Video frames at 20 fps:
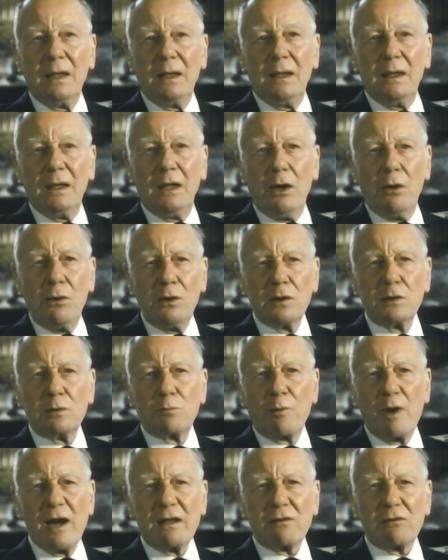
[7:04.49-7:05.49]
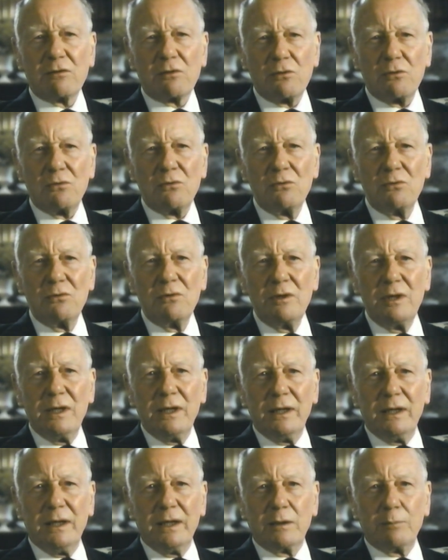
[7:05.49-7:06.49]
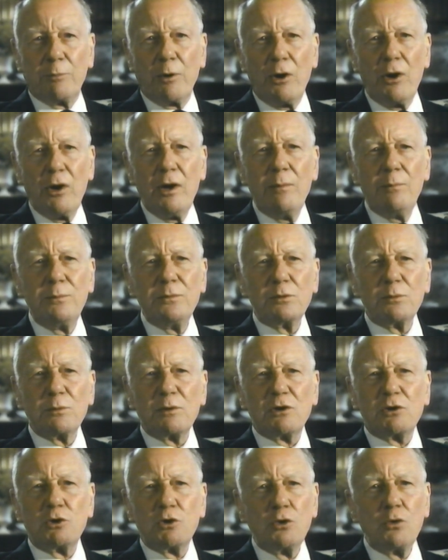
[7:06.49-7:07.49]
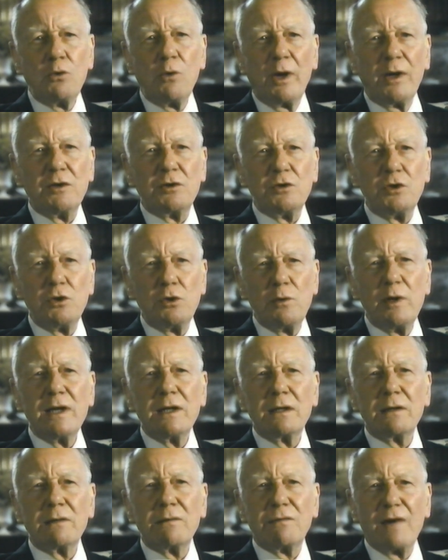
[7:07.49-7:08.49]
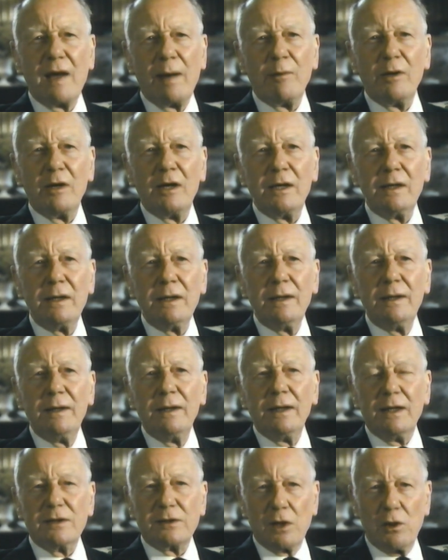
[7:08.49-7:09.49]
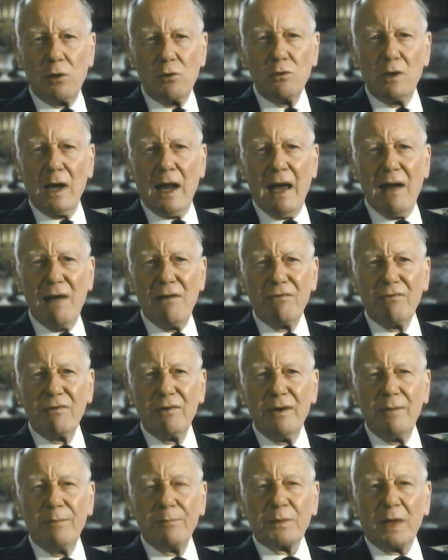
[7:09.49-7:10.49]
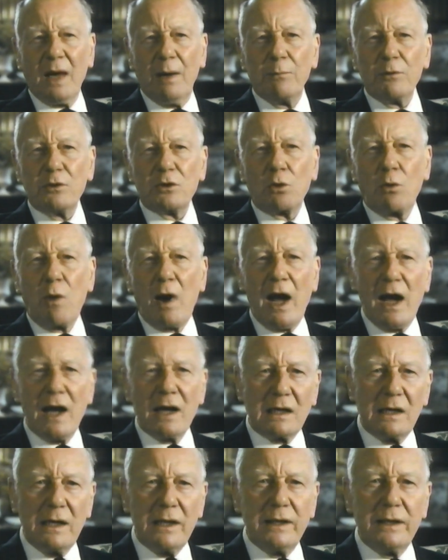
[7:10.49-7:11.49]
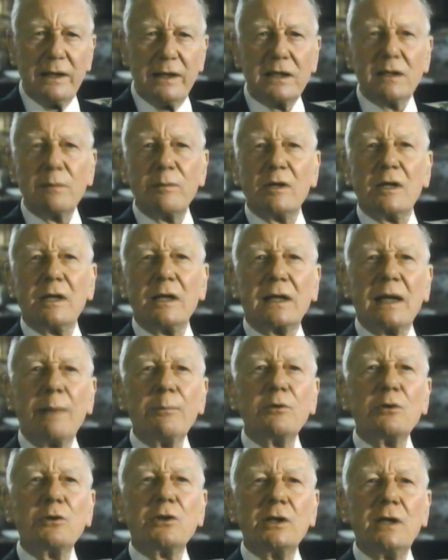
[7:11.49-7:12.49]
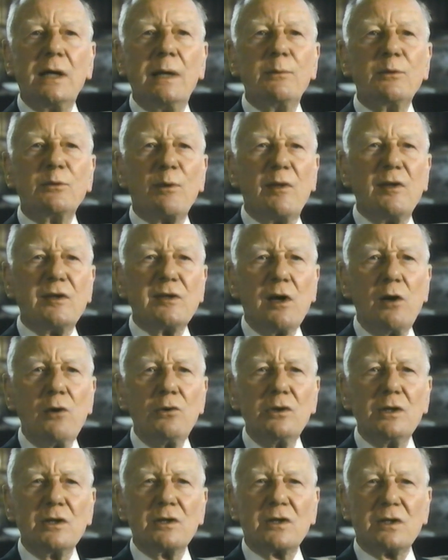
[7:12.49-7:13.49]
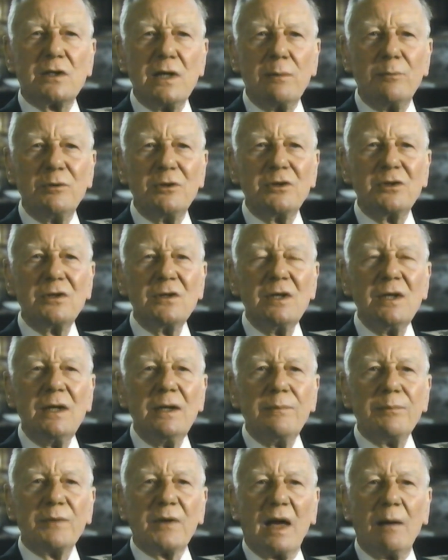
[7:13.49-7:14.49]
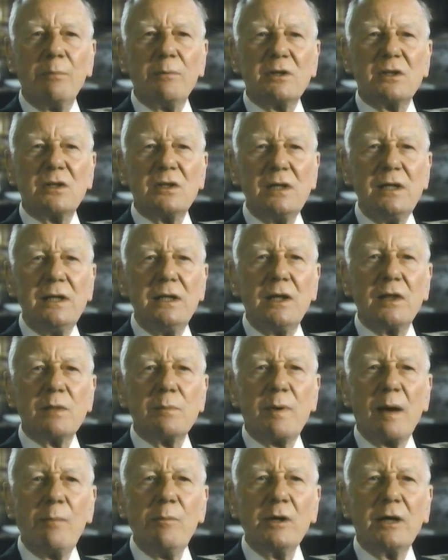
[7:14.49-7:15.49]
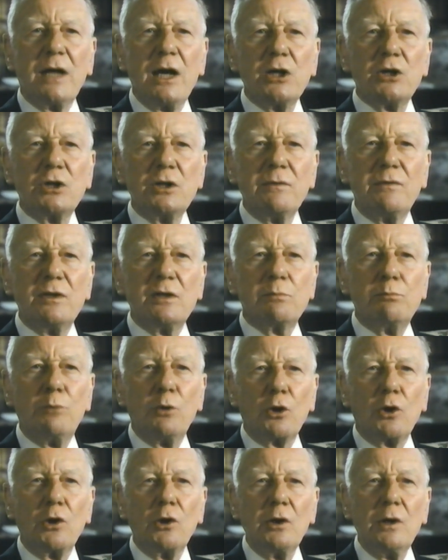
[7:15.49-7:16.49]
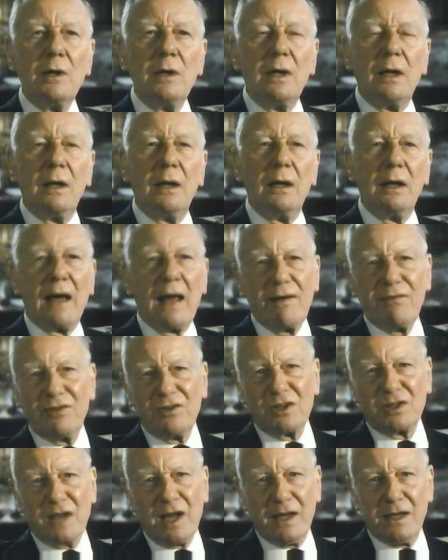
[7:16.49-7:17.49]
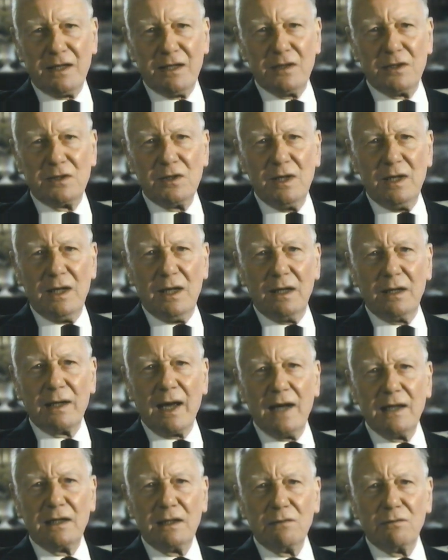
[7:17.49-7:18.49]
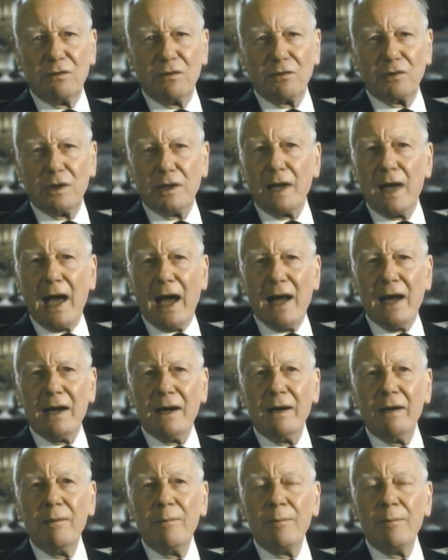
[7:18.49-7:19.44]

Lowell's breakthrough into poems which drew on his New England family, his own life, and which quietly and intimately come to terms with his own disturbance, can be seen in the publication of his book, Life Studies, in 1959,